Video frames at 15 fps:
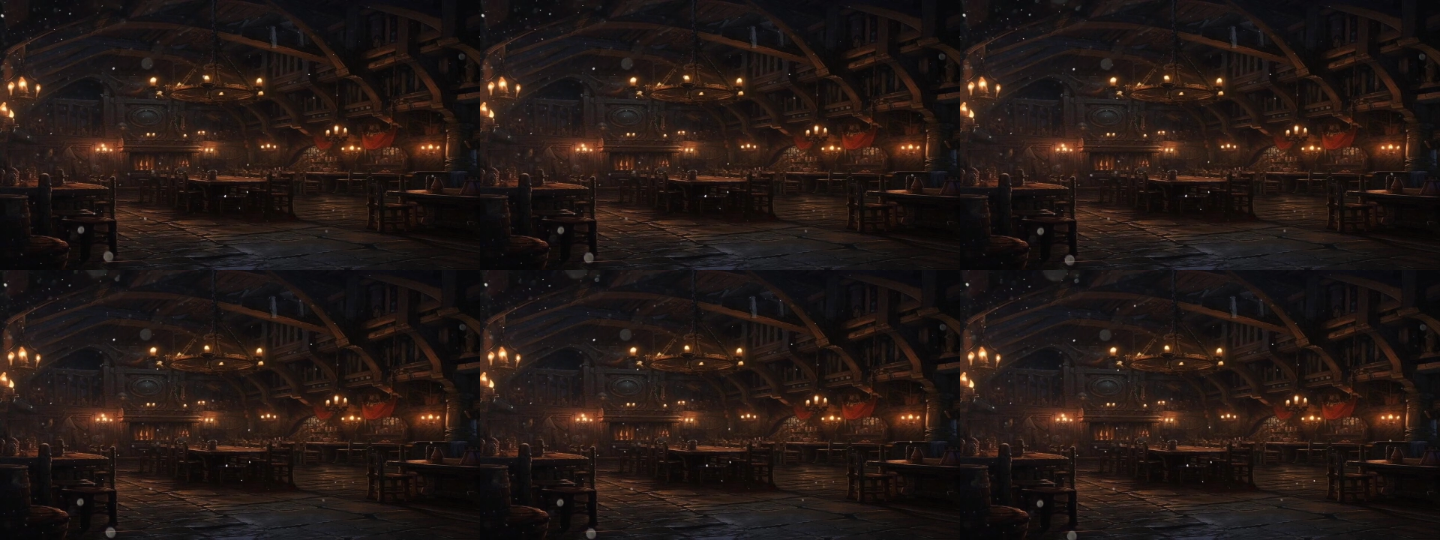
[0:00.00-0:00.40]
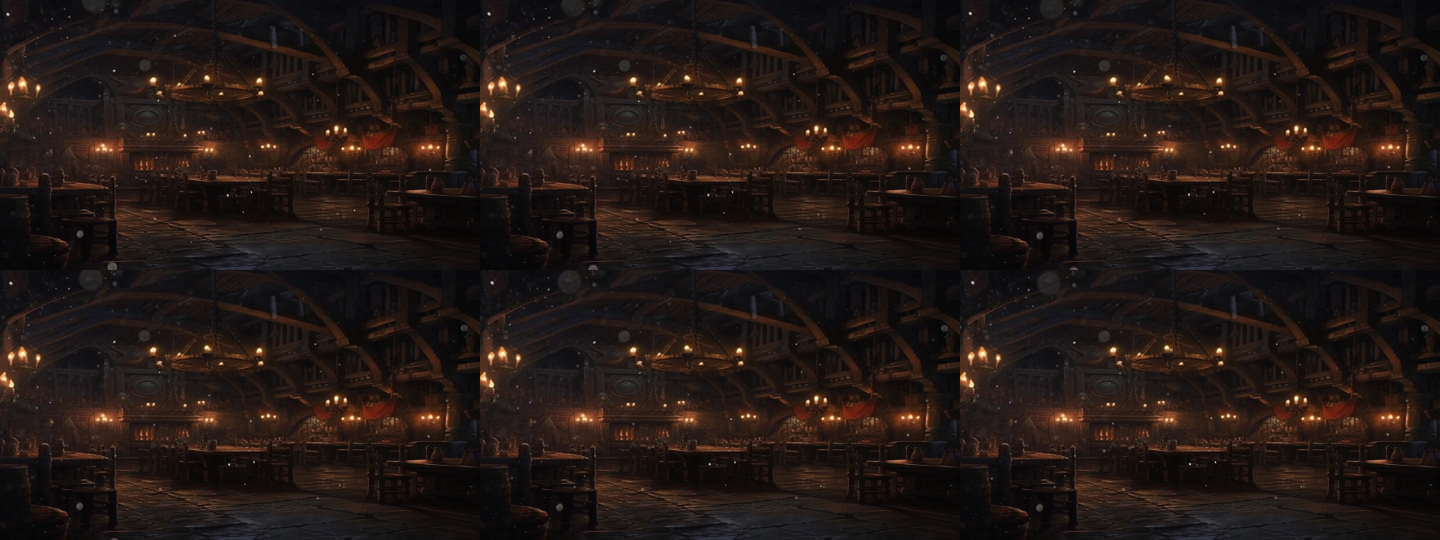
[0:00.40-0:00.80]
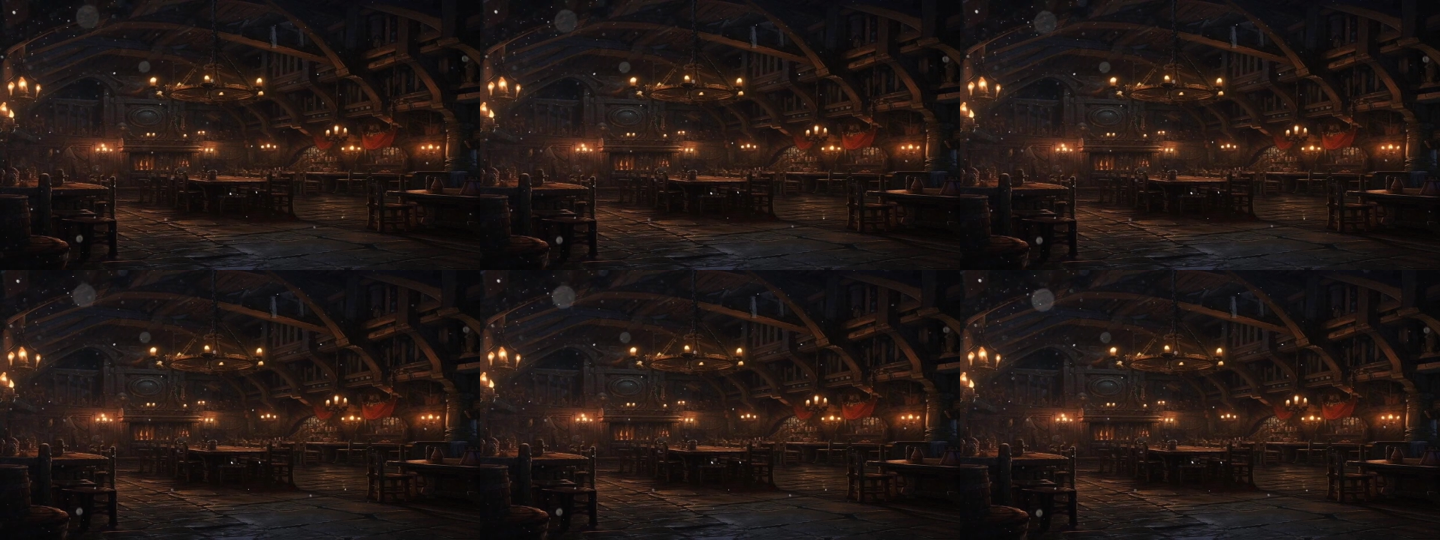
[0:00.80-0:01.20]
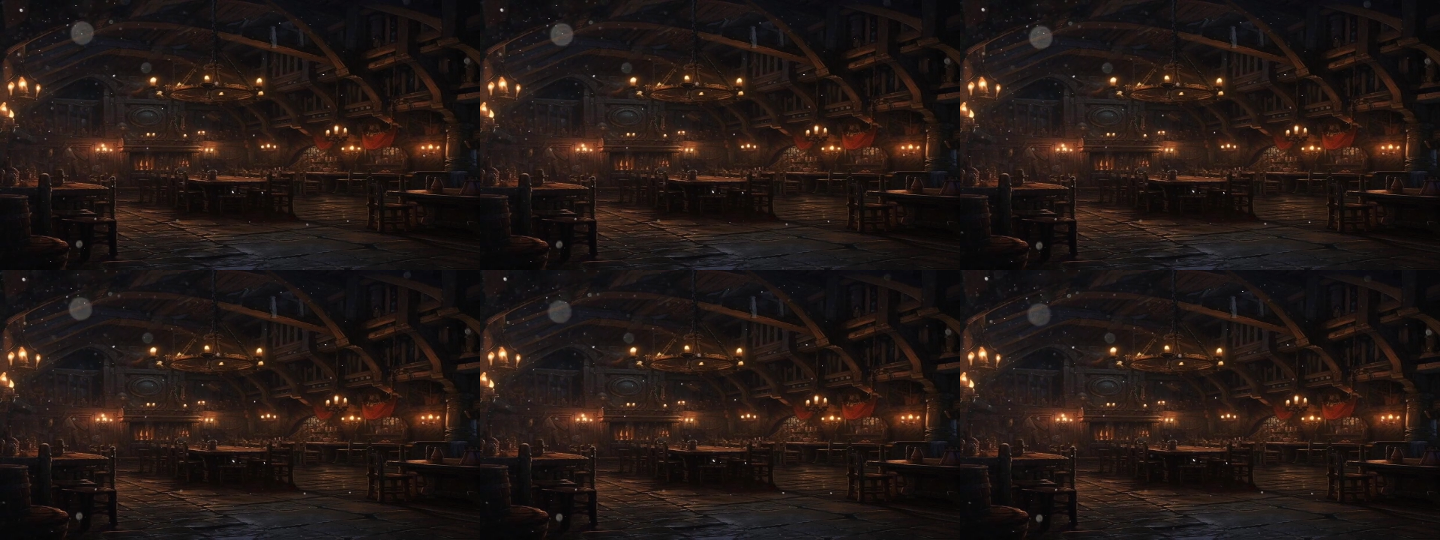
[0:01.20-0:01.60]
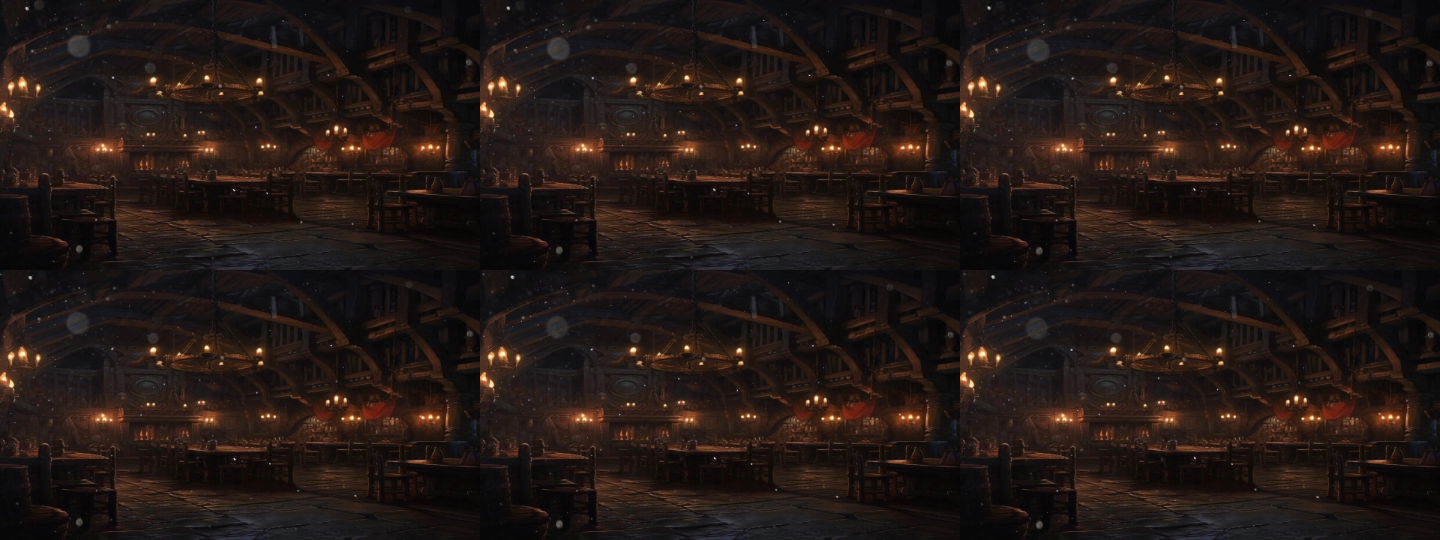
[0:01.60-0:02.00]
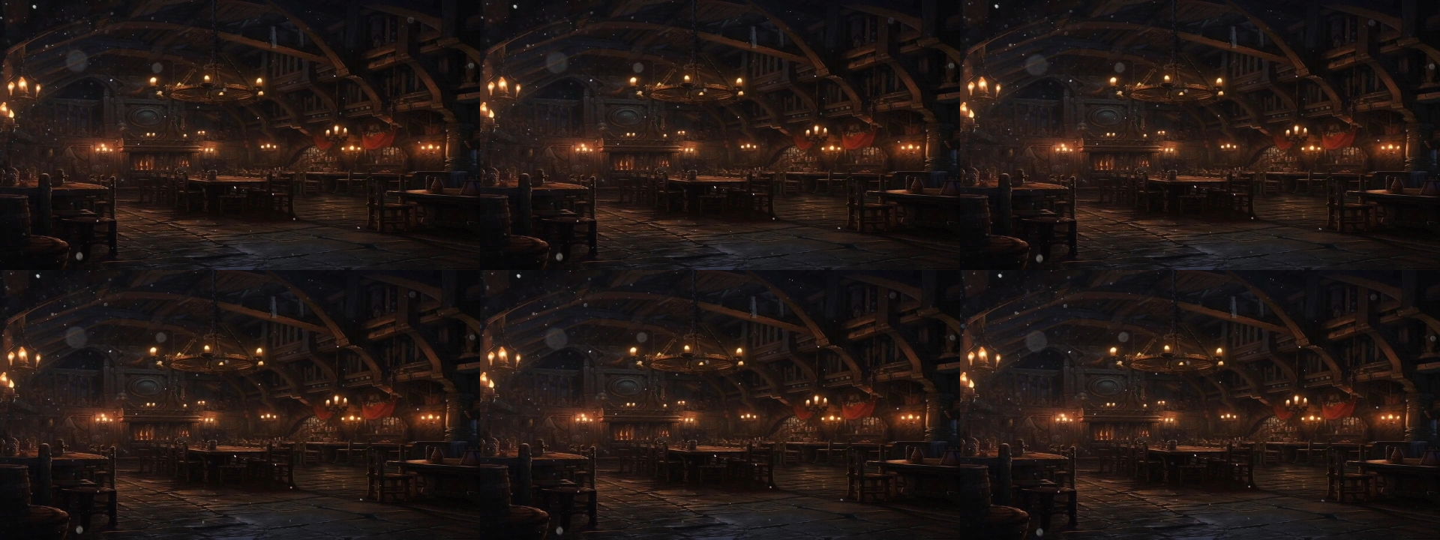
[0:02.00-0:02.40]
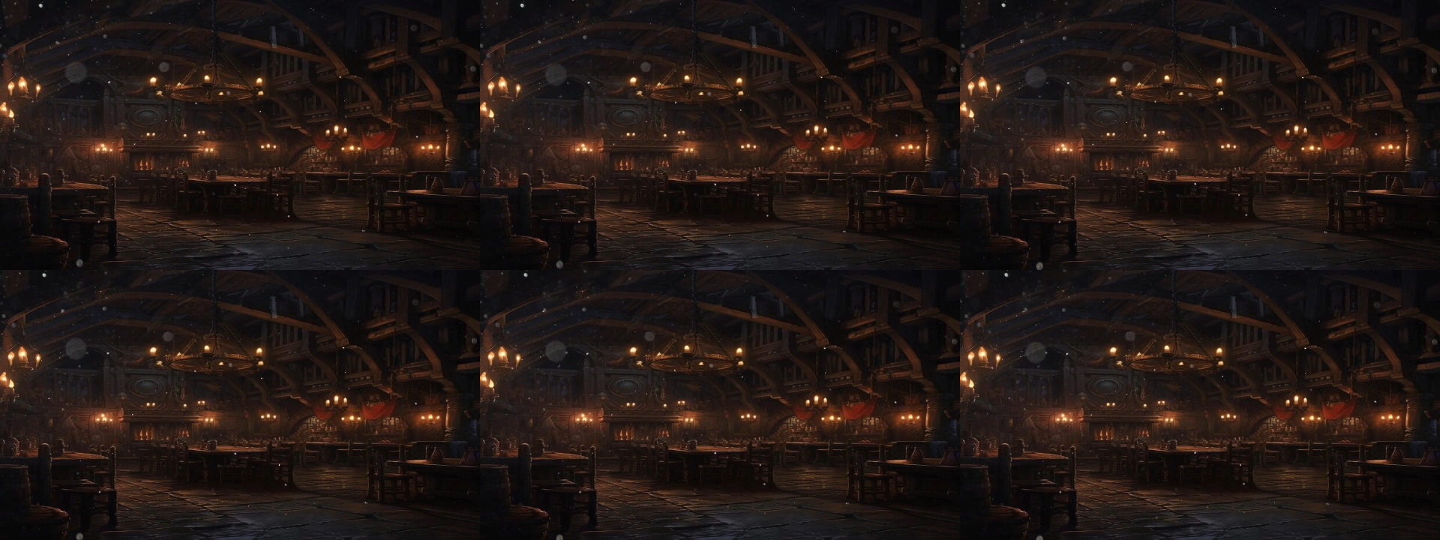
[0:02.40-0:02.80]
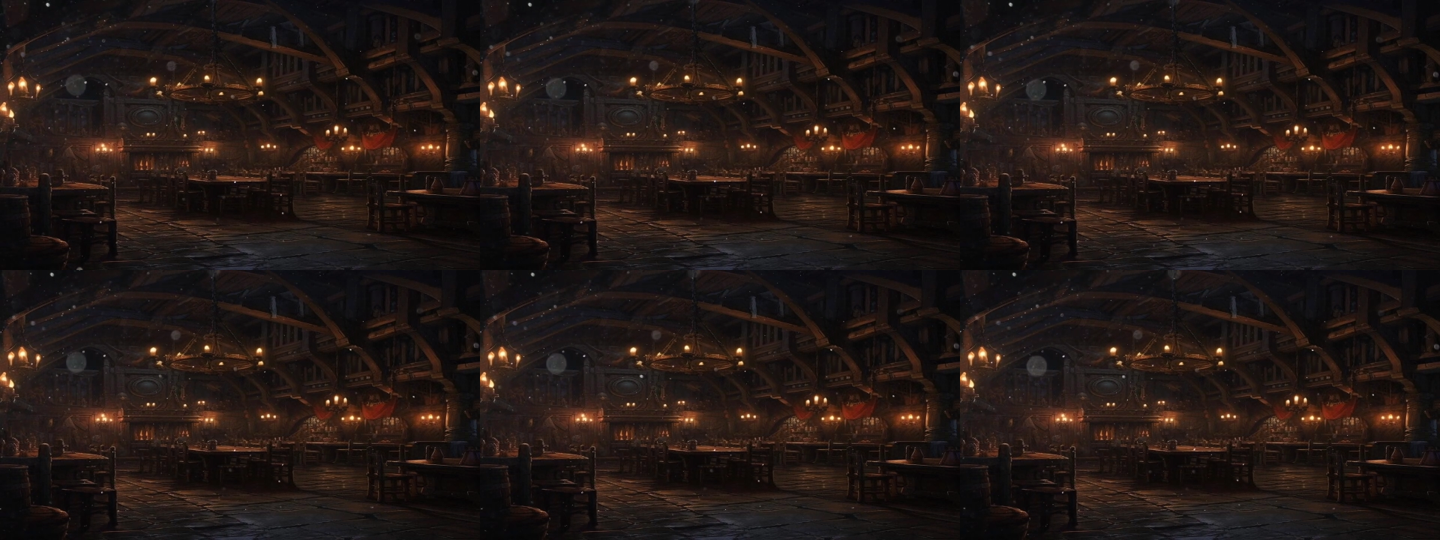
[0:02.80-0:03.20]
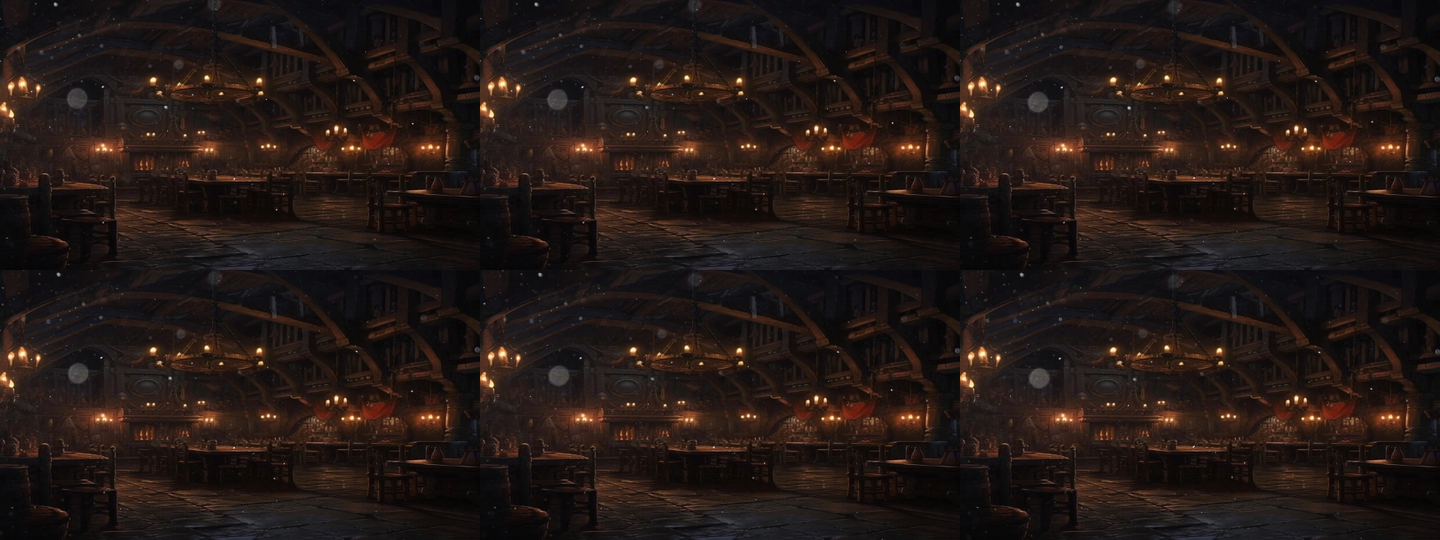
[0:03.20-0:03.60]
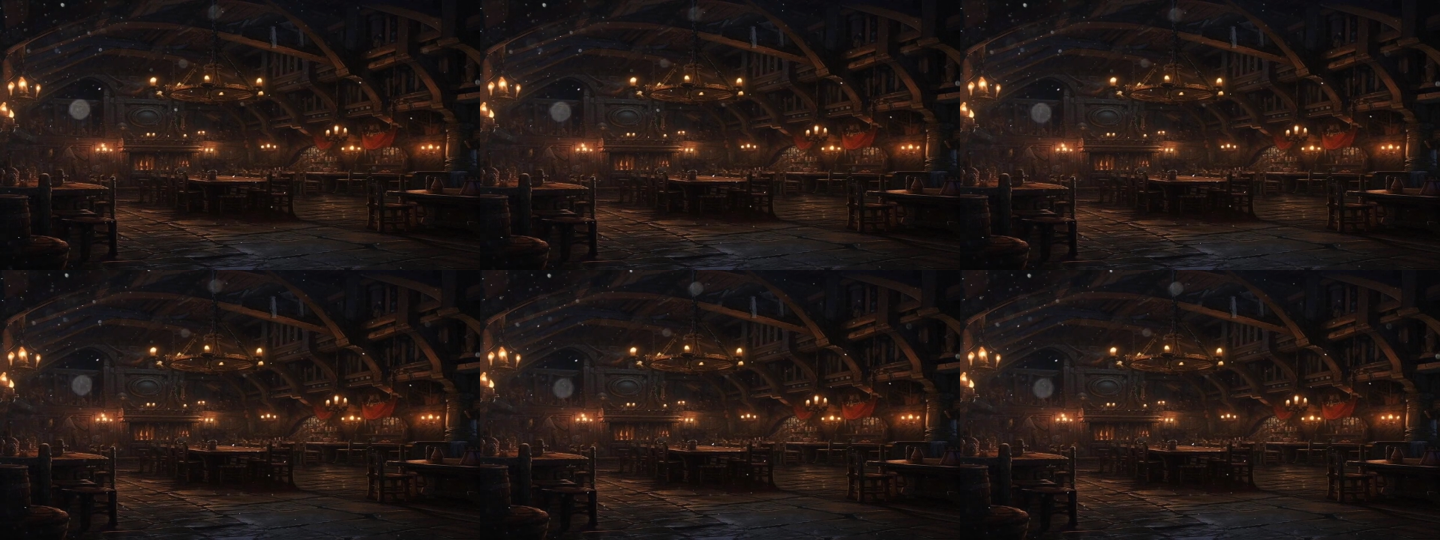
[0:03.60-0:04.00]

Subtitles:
No face is visible, so there are no lips to read.